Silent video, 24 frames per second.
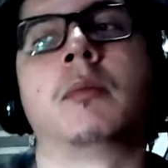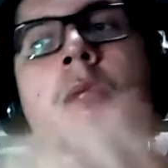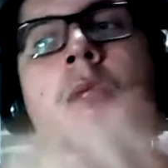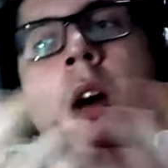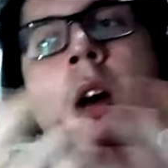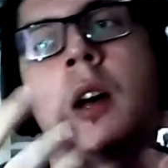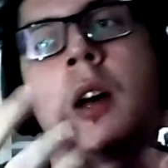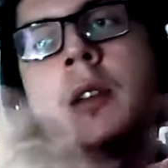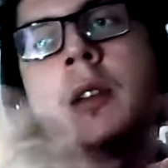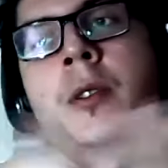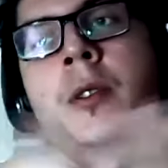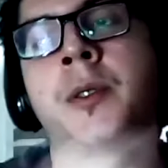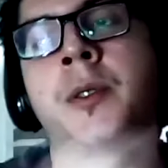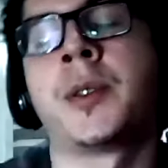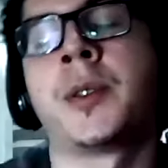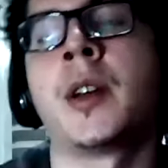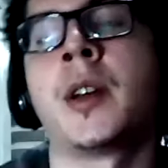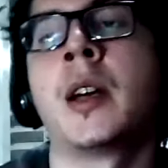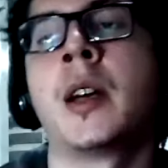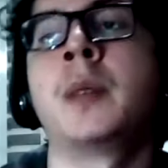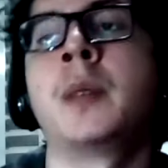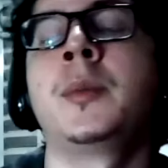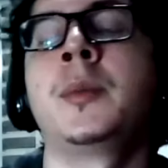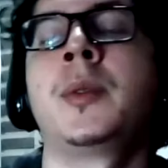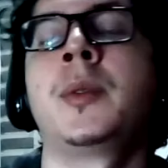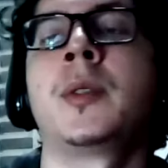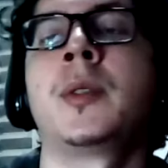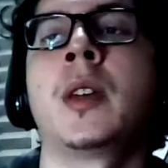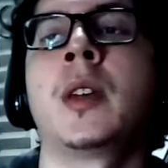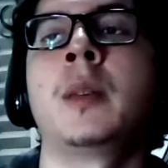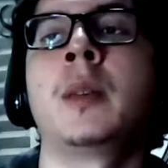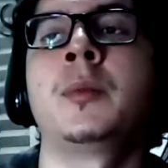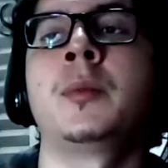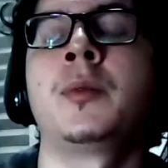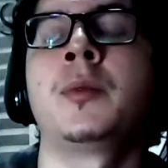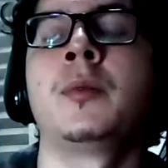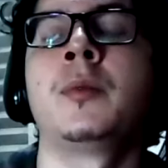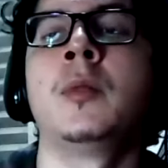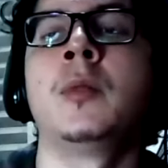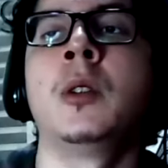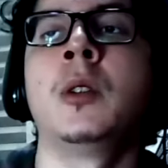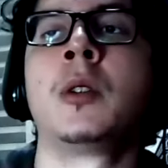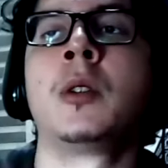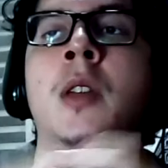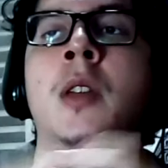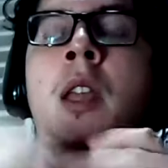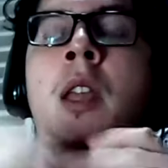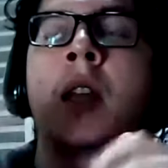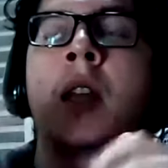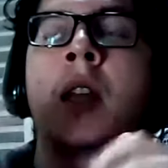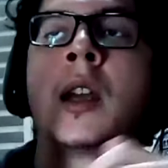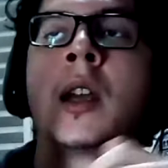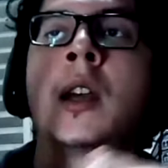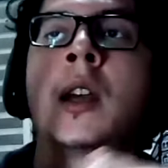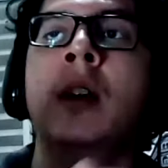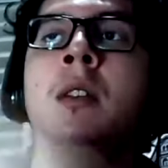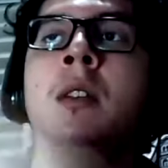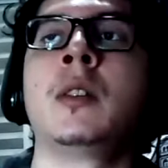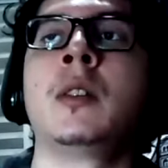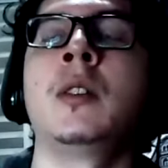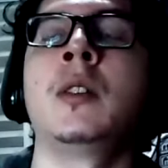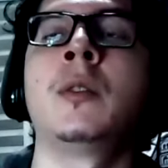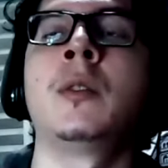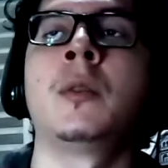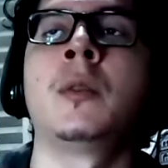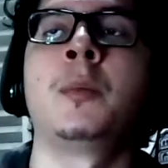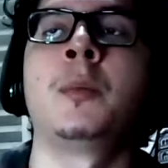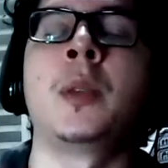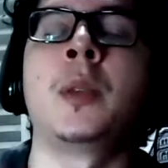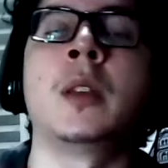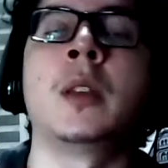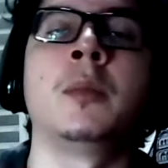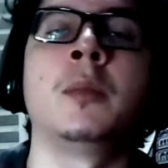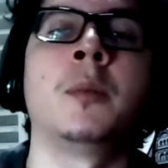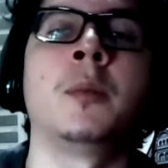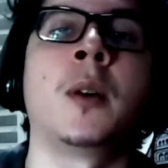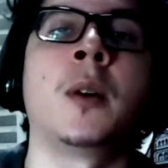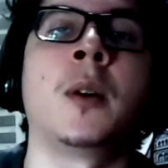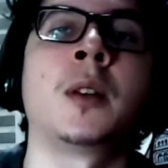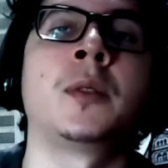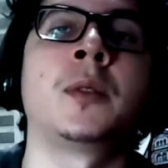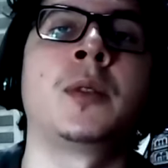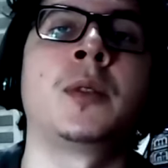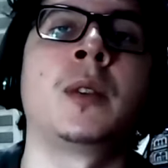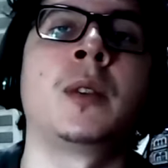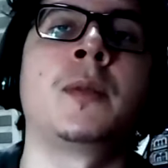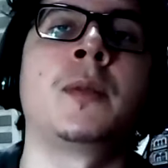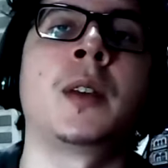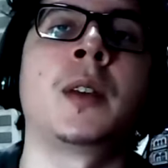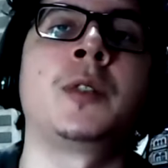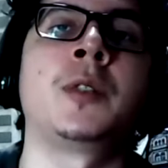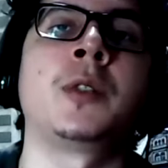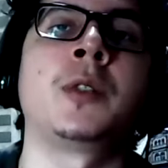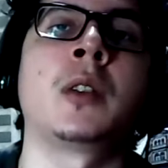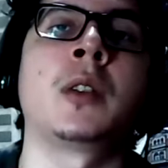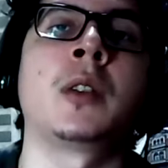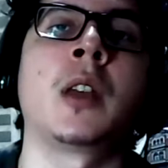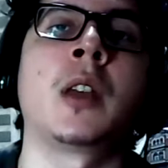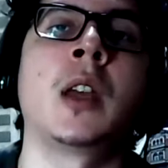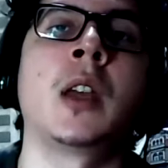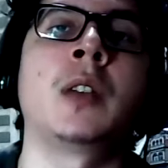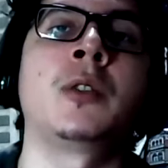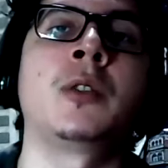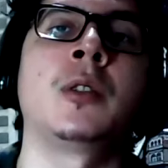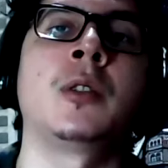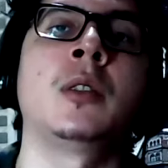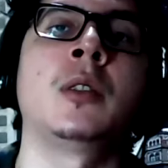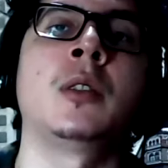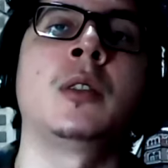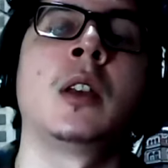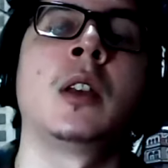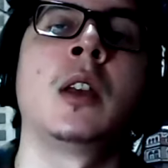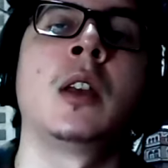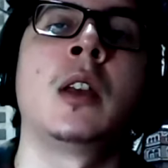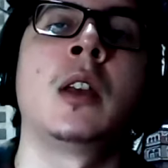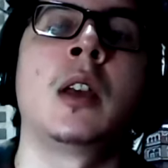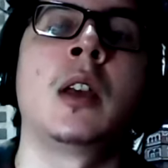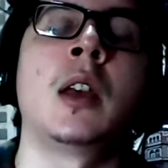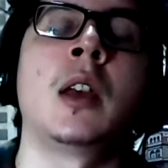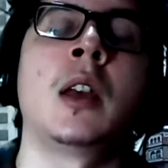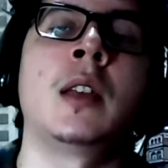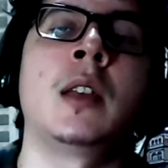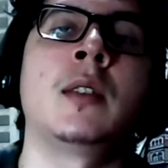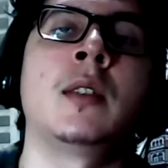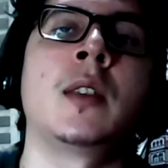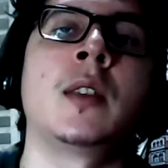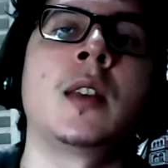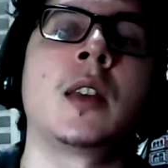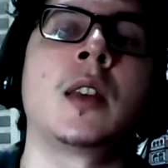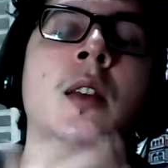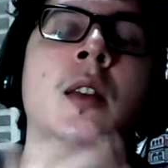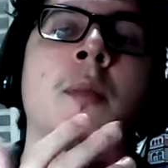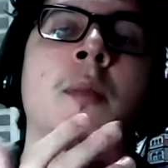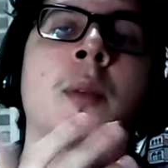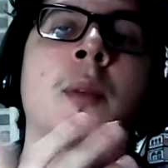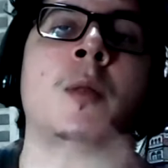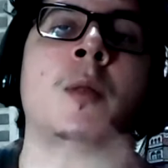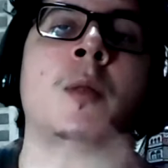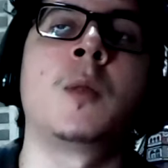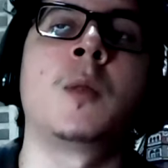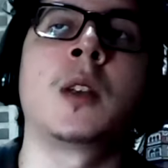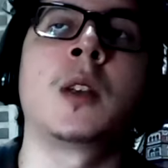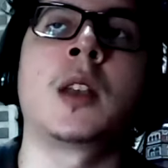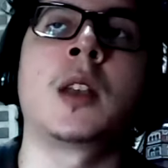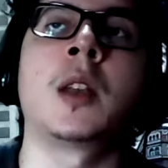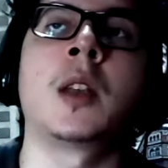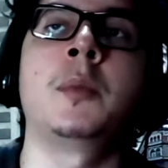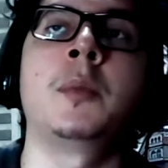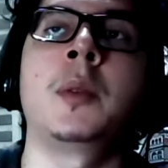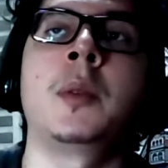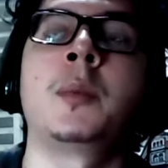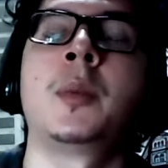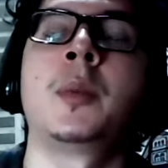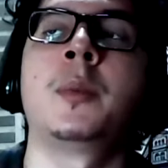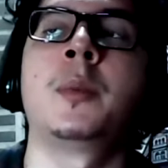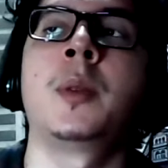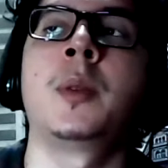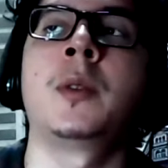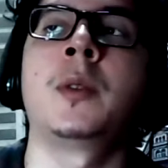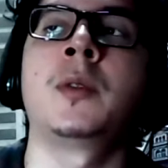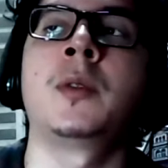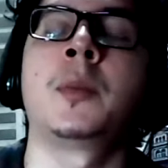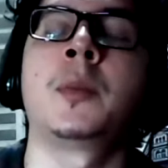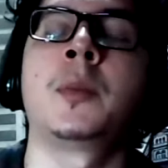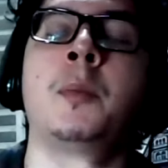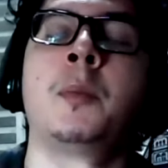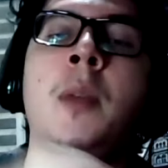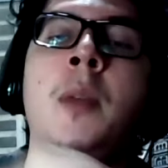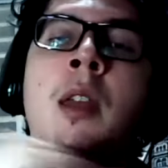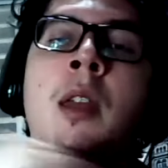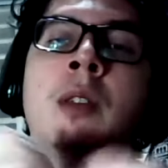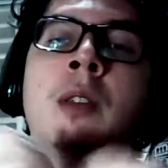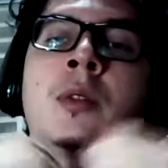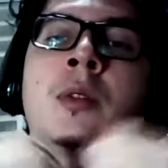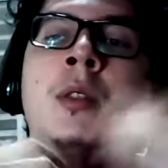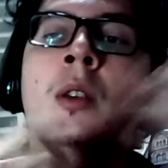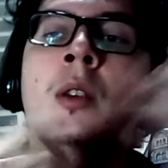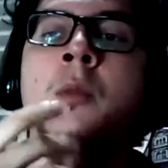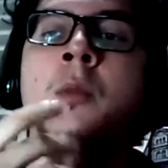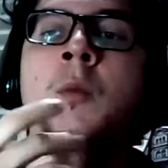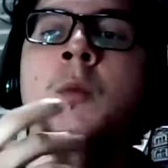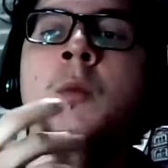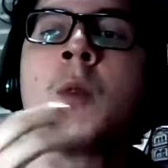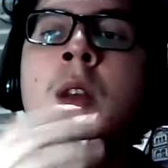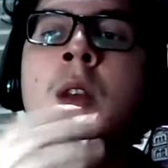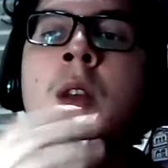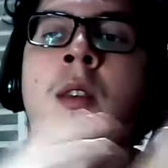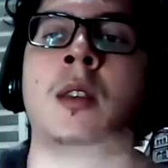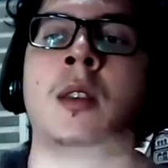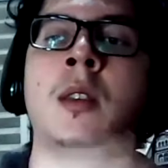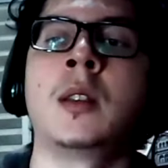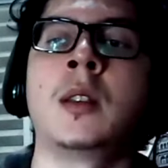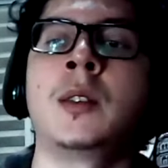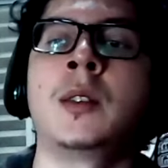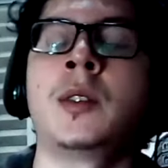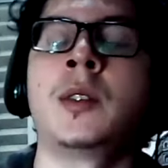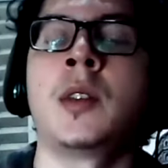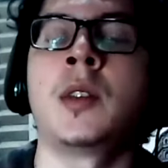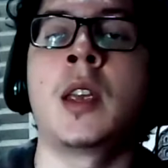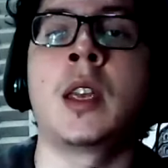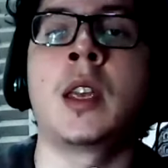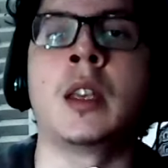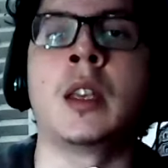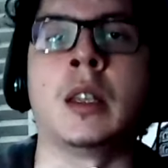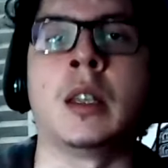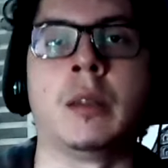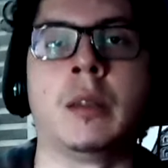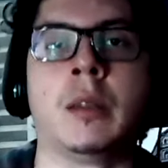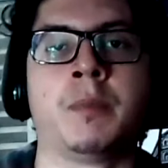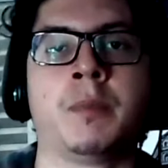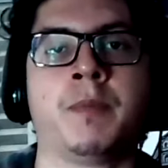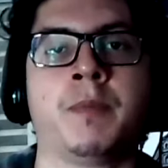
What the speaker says: Other times I'm looking at European models of education and thinking about what can be proposed based on what they're saying.